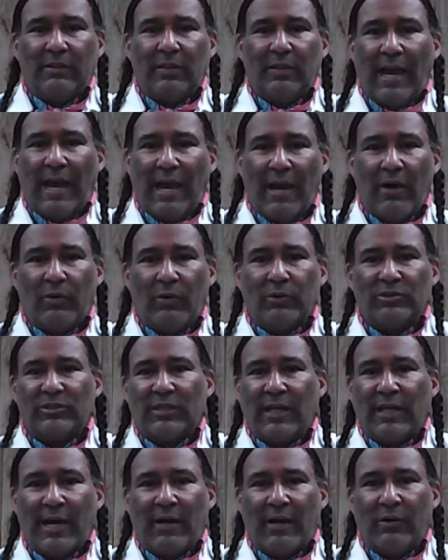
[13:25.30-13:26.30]
hours
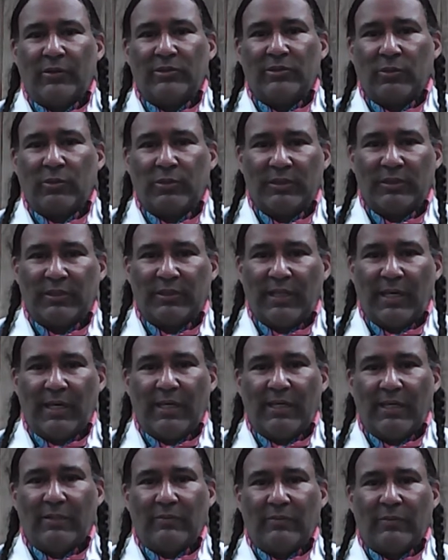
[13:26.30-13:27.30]
and hours on a
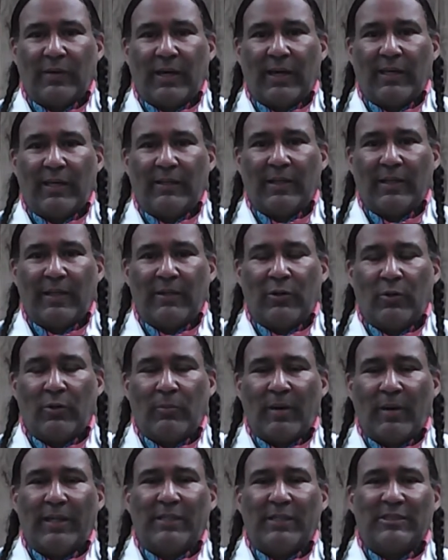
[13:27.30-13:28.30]
day, right? And
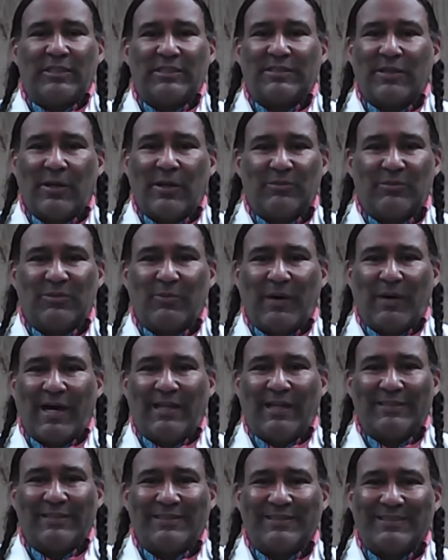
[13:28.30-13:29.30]
nobody just comes
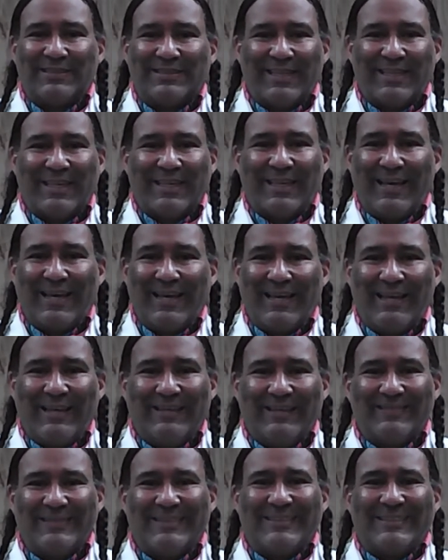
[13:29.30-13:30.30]
by just to say, hey,
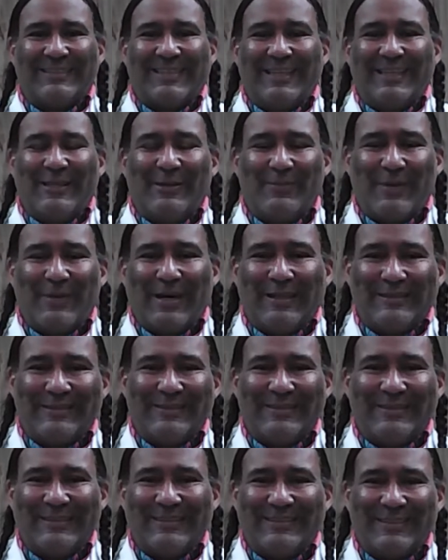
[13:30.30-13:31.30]
I'm just thinking about
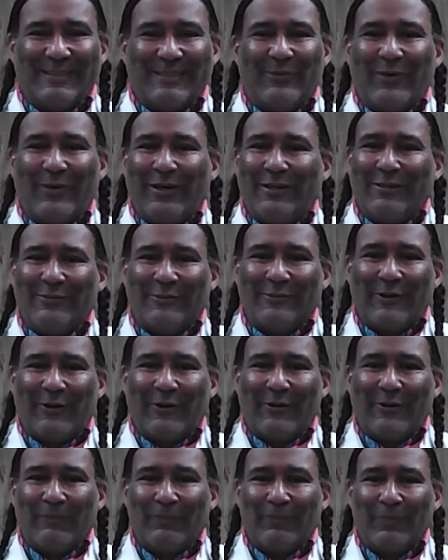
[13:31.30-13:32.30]
you. Just sit around and
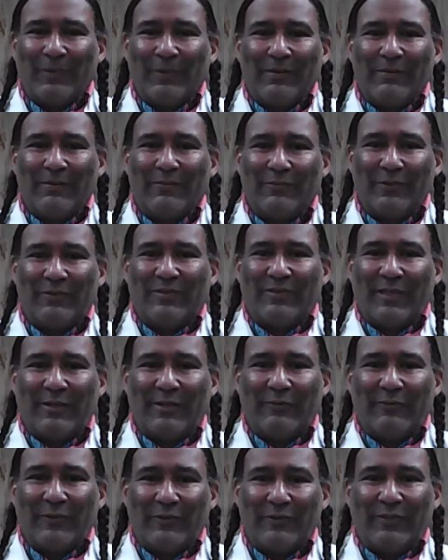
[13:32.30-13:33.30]
talk for 10
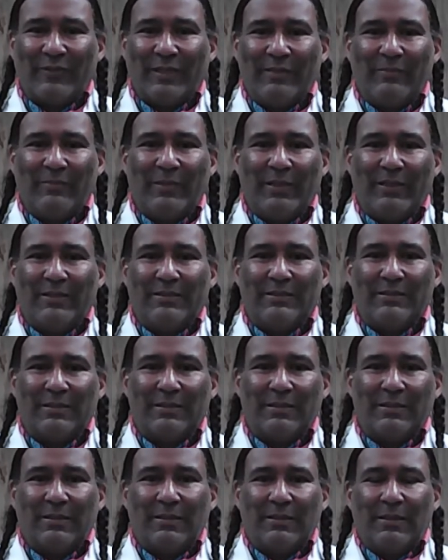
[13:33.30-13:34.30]
or 15 minutes,
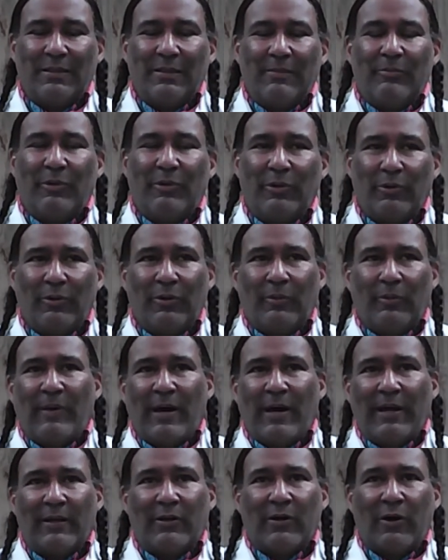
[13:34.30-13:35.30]
put on a
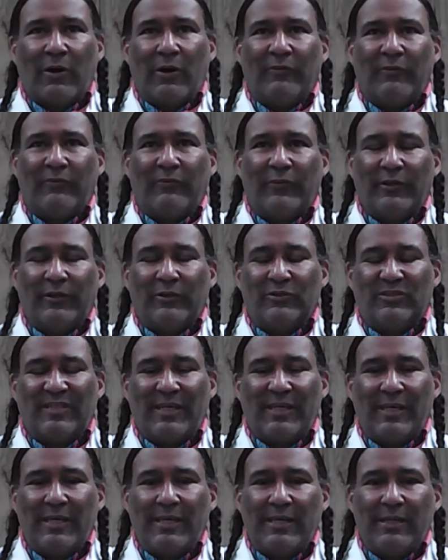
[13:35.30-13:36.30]
pot of coffee or
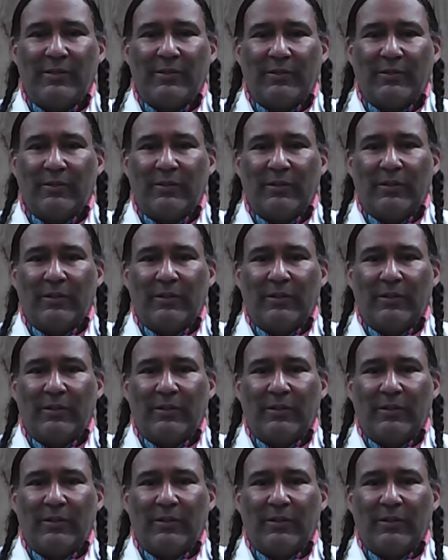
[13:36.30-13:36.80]
tea or